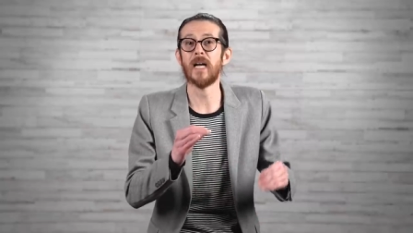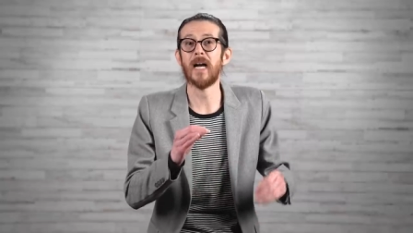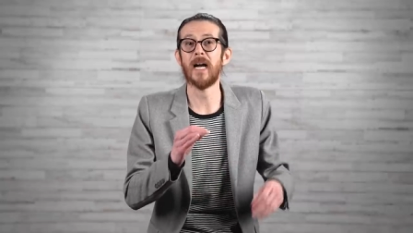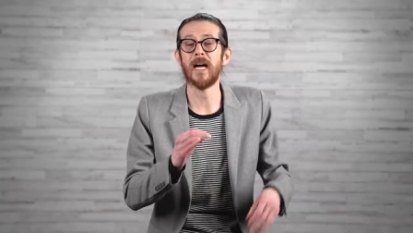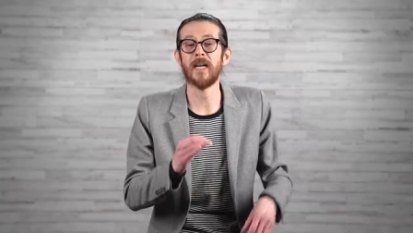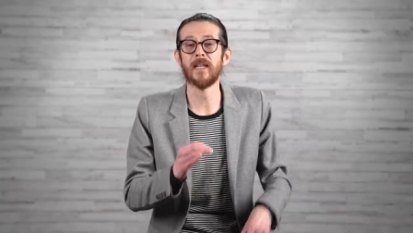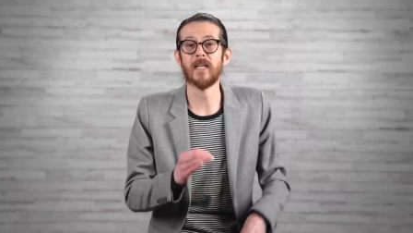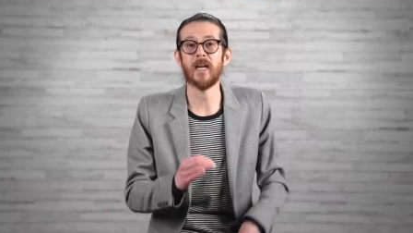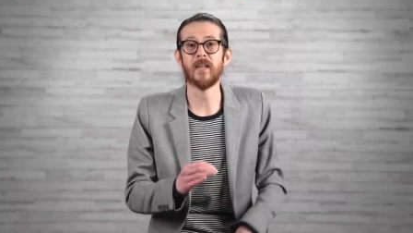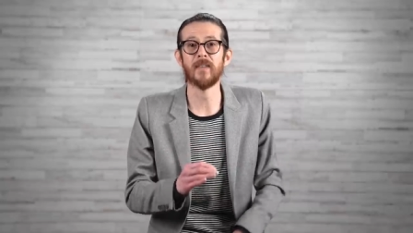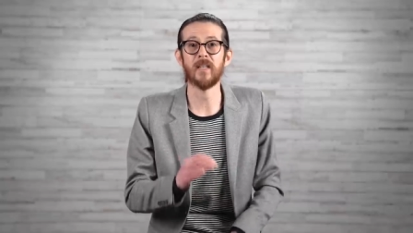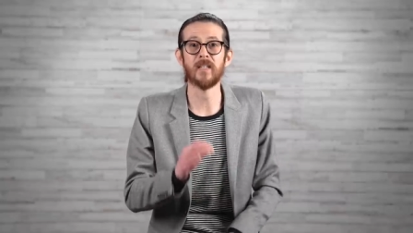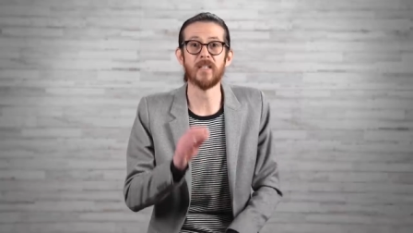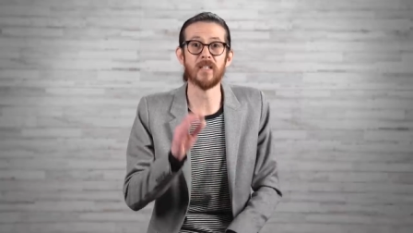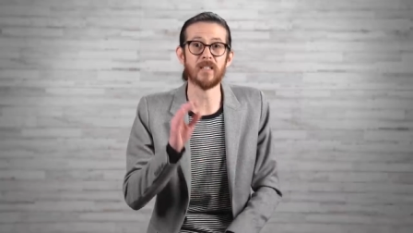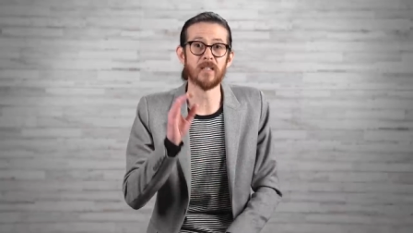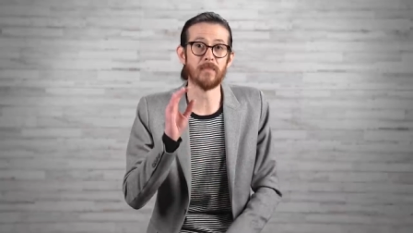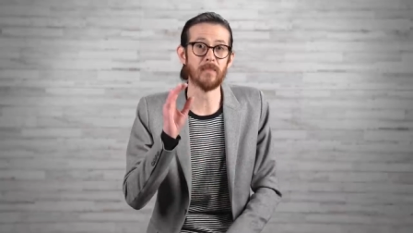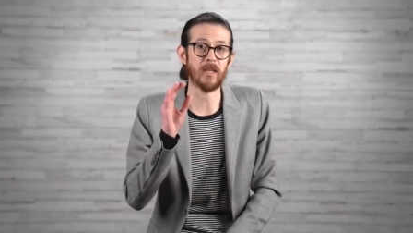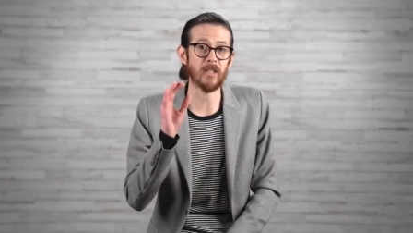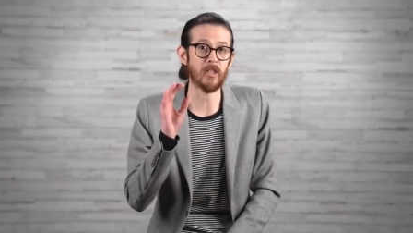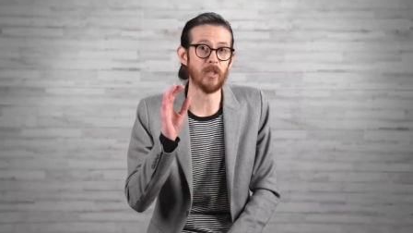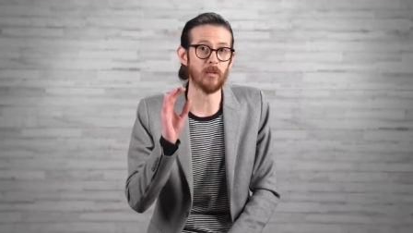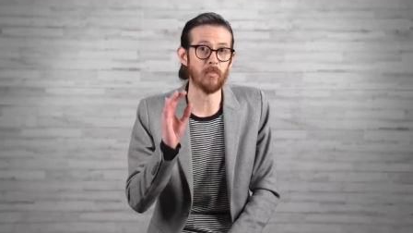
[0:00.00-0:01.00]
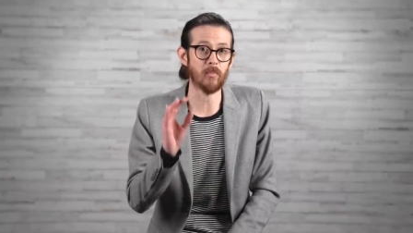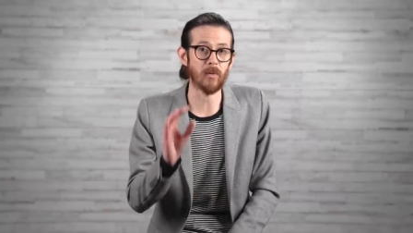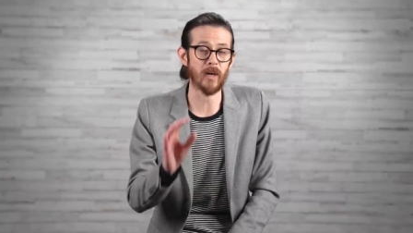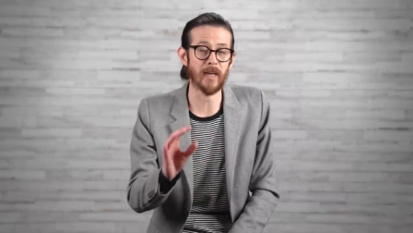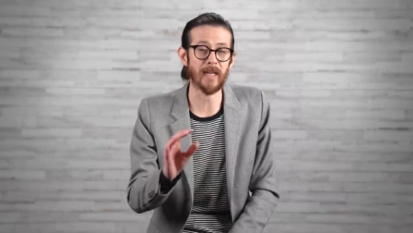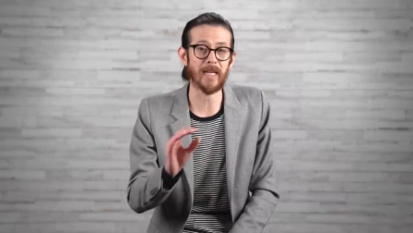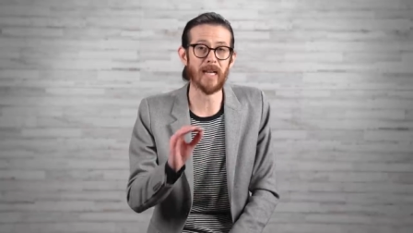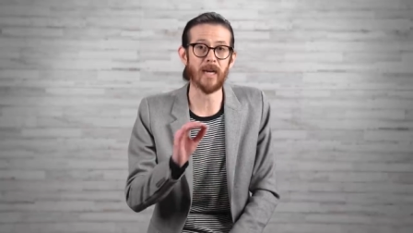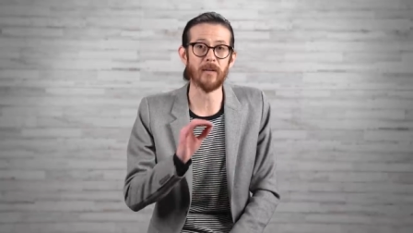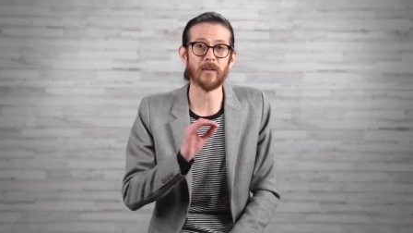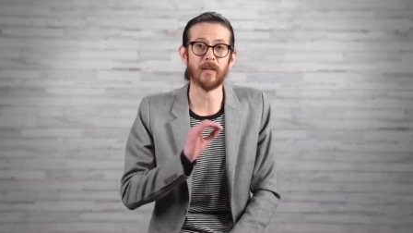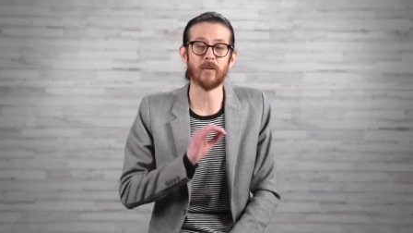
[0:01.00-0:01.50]
iodine that doesn't make you
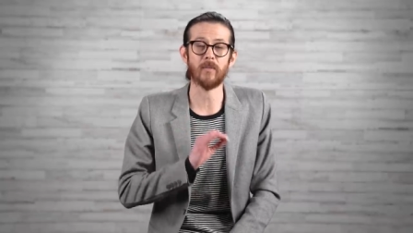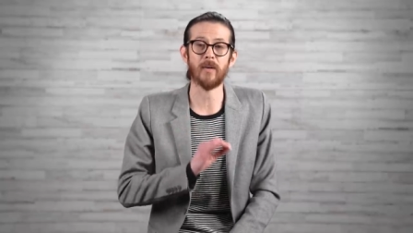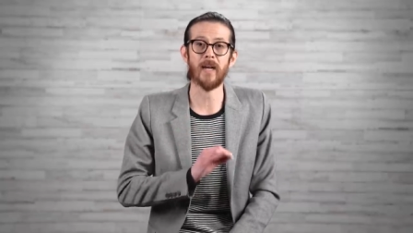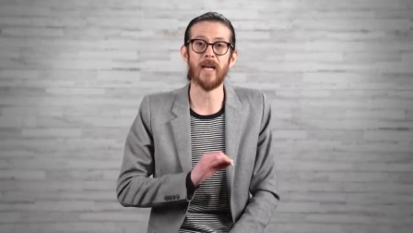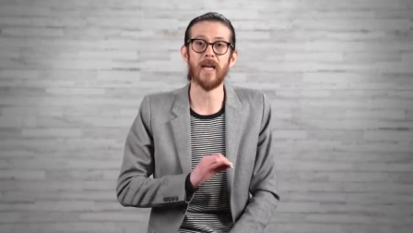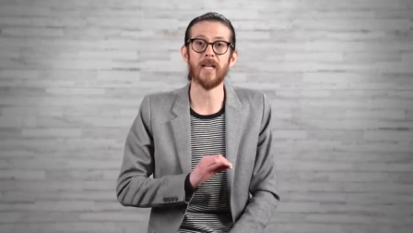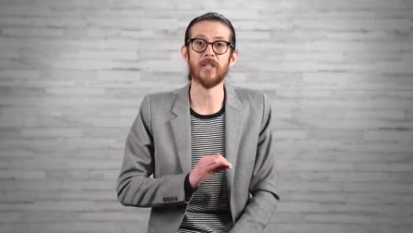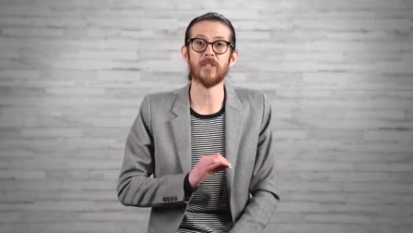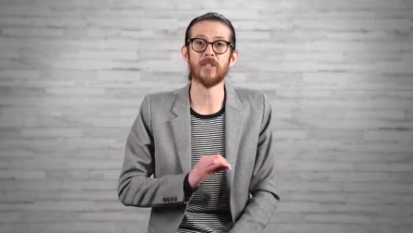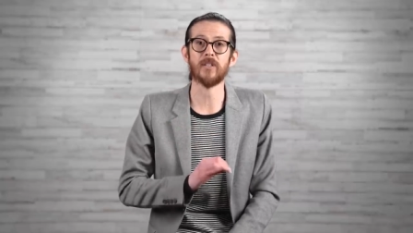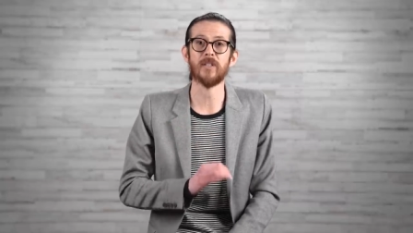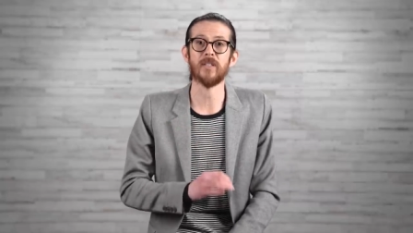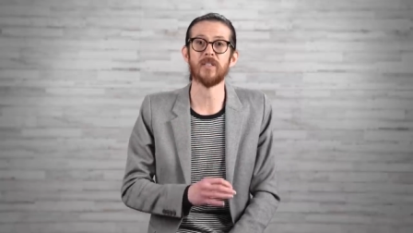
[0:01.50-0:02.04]
break out in a rash,